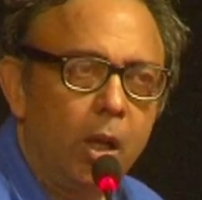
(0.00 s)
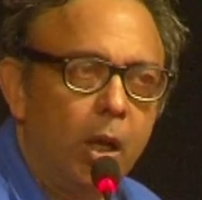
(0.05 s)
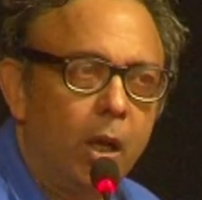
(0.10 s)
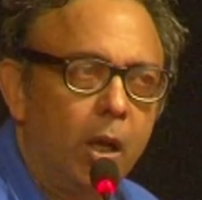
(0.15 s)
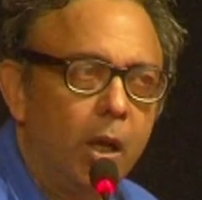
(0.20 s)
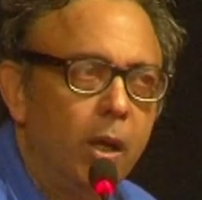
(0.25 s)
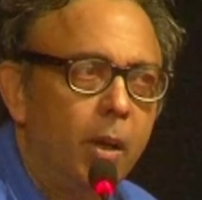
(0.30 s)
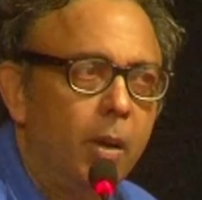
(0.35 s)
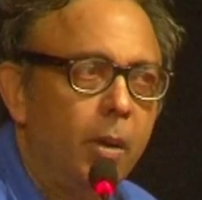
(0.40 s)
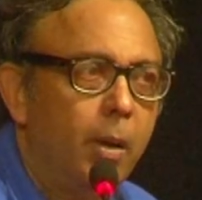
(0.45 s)

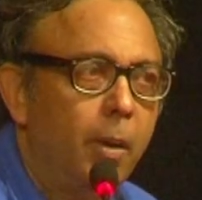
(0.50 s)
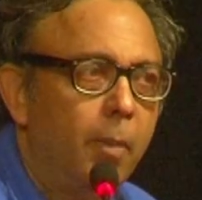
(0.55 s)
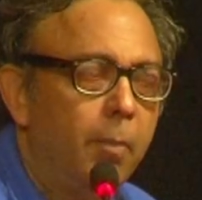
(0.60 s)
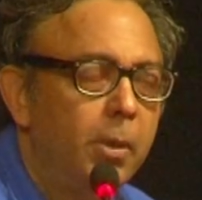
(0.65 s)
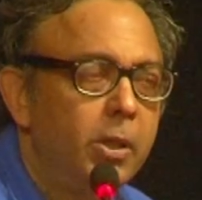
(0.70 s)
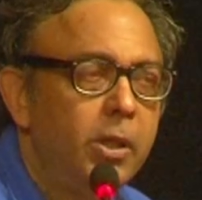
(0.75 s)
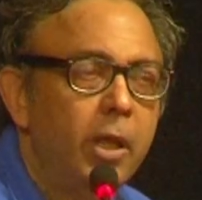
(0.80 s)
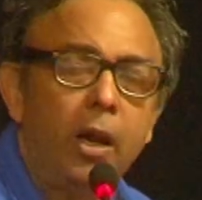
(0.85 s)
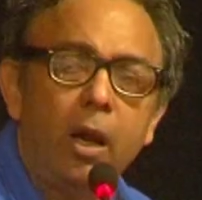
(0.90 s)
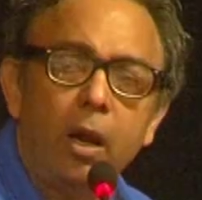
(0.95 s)

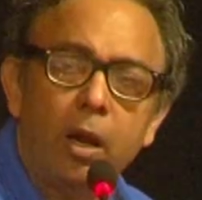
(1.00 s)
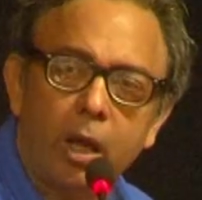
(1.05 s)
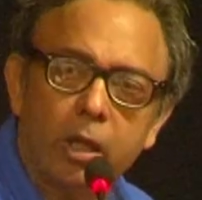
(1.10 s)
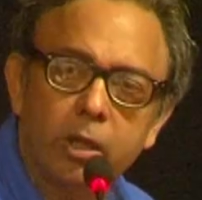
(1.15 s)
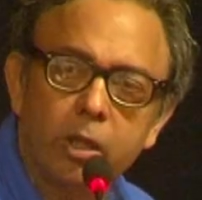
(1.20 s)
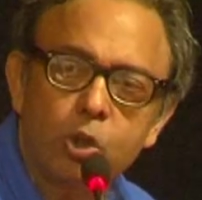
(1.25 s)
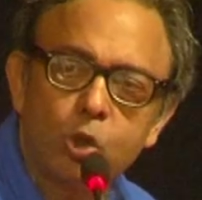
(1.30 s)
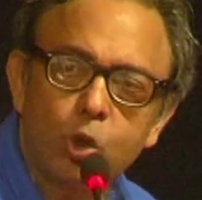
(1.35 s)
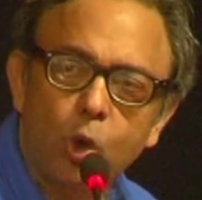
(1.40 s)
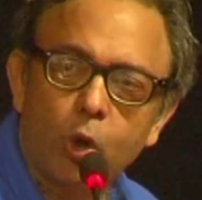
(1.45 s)
But there are
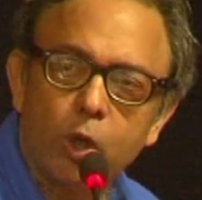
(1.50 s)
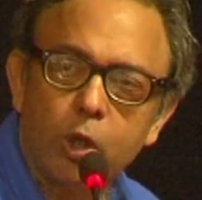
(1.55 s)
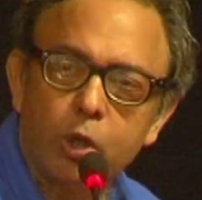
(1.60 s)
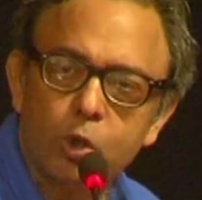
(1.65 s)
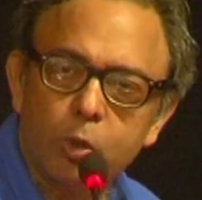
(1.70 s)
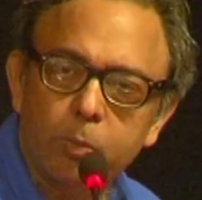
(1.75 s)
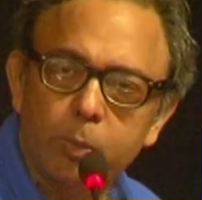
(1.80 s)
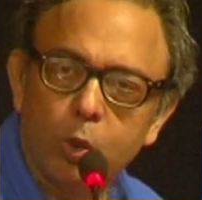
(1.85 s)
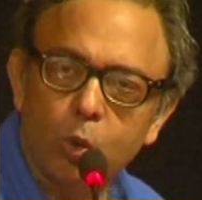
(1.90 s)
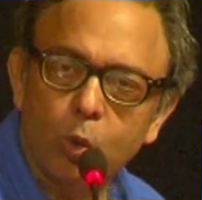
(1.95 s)
other
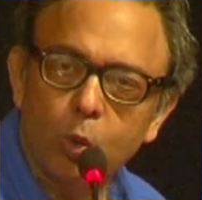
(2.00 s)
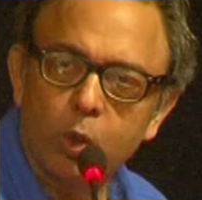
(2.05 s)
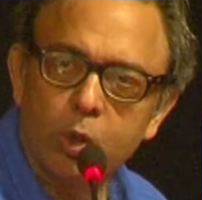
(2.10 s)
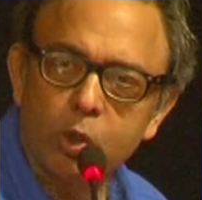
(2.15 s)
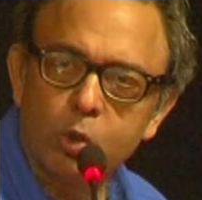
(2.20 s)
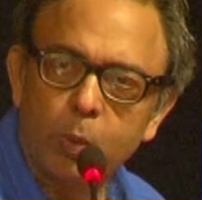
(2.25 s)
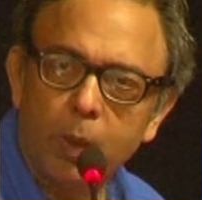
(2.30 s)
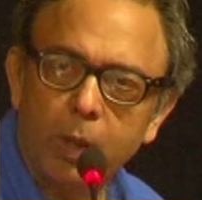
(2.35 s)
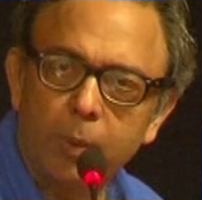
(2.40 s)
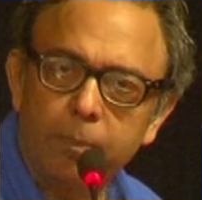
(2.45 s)
stories to be told
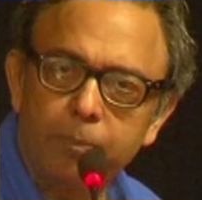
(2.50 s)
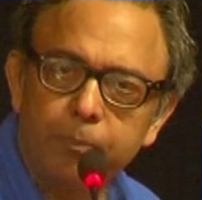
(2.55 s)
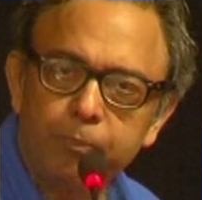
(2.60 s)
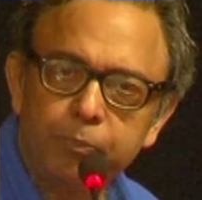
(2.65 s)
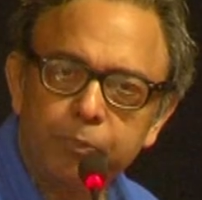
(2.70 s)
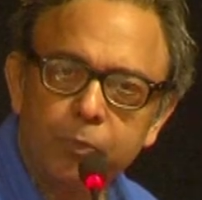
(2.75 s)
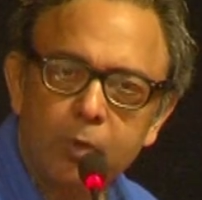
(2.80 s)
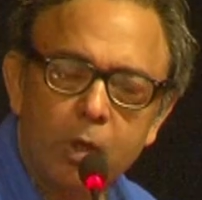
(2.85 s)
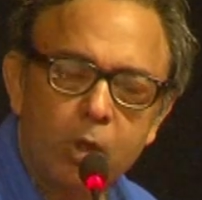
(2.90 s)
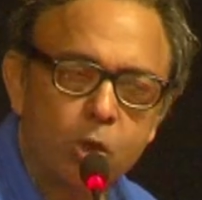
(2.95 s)
as well.
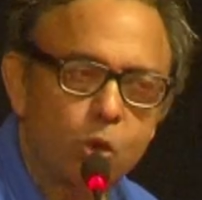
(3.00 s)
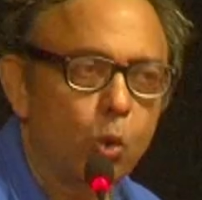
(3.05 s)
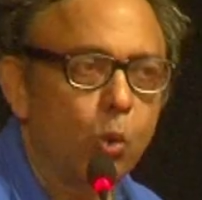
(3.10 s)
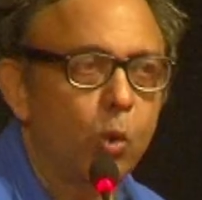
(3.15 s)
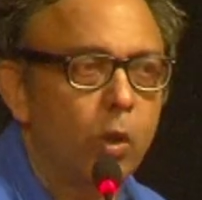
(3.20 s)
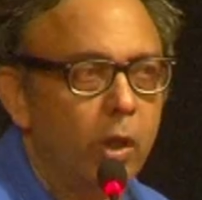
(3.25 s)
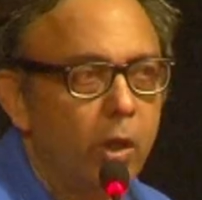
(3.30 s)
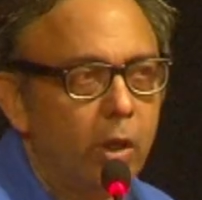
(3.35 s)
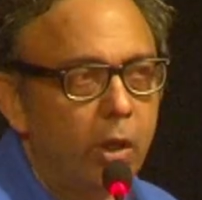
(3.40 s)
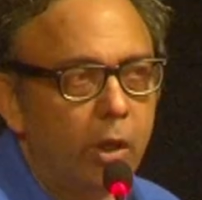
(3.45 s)

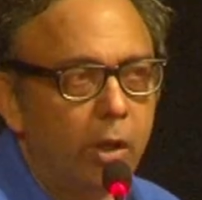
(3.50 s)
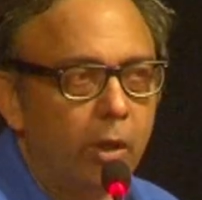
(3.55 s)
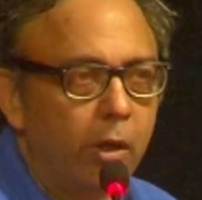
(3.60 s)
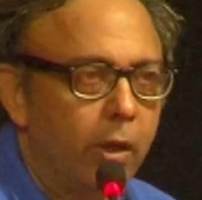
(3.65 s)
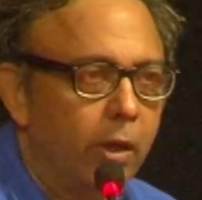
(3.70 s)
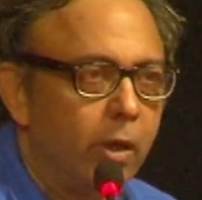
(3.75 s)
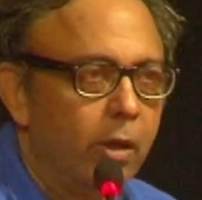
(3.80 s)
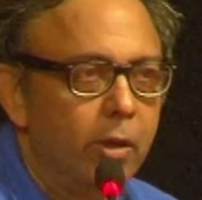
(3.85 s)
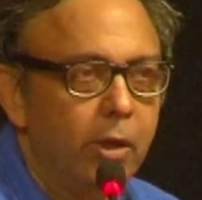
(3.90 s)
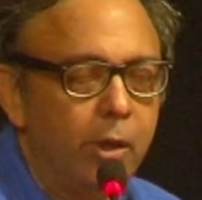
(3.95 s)
So,
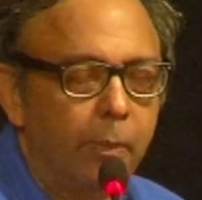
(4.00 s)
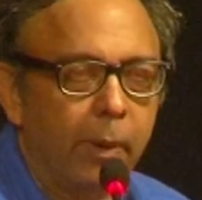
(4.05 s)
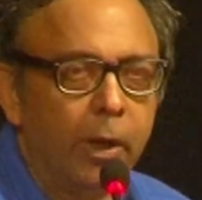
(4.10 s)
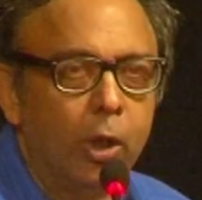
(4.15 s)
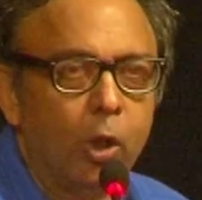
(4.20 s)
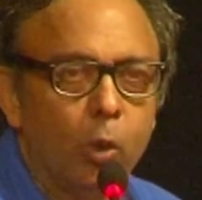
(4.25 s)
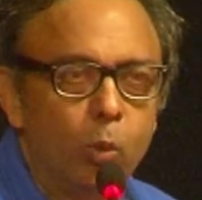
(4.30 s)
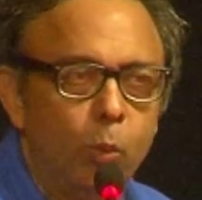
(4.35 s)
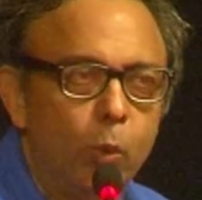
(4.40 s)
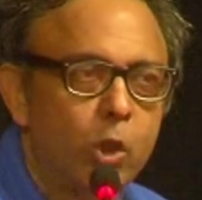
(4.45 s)

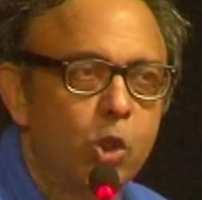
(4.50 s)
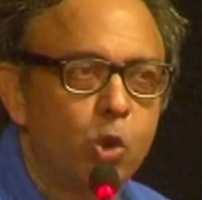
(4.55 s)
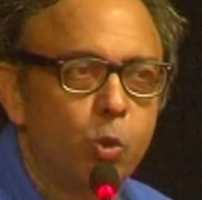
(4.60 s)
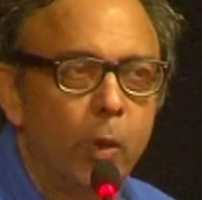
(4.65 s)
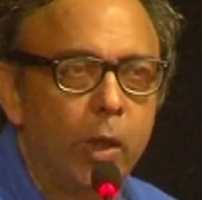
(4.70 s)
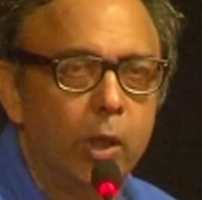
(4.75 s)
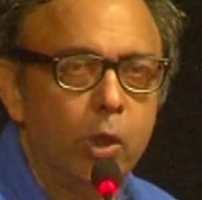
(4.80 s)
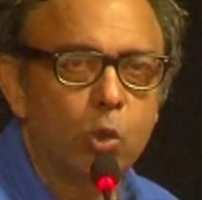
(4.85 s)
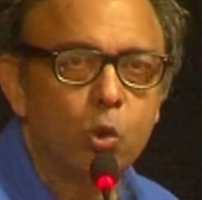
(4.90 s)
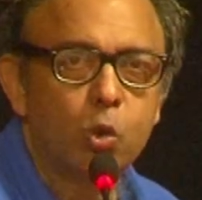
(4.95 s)
depending on which
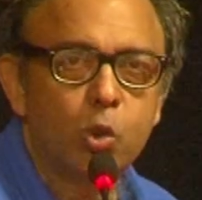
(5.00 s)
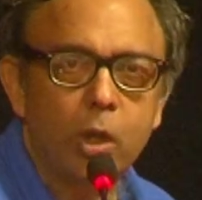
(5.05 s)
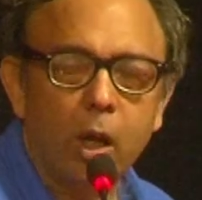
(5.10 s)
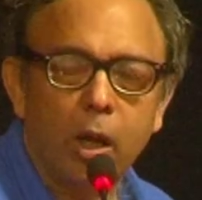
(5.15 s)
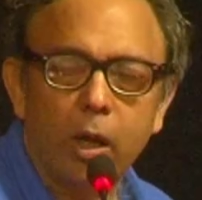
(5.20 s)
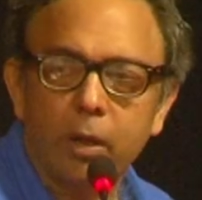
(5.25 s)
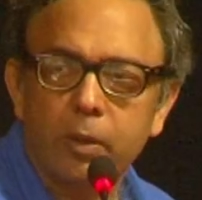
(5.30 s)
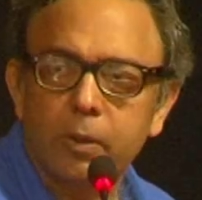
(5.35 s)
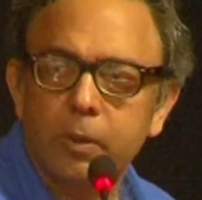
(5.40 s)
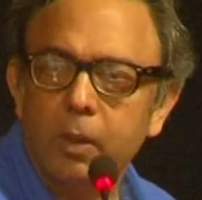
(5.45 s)
way you
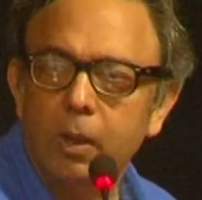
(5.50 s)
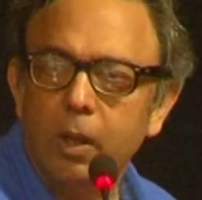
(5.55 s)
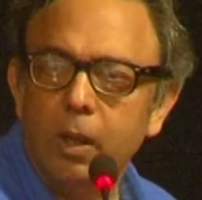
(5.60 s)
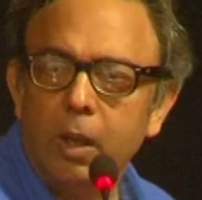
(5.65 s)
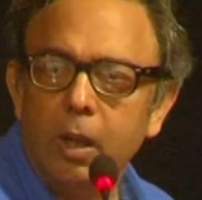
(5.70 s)
start,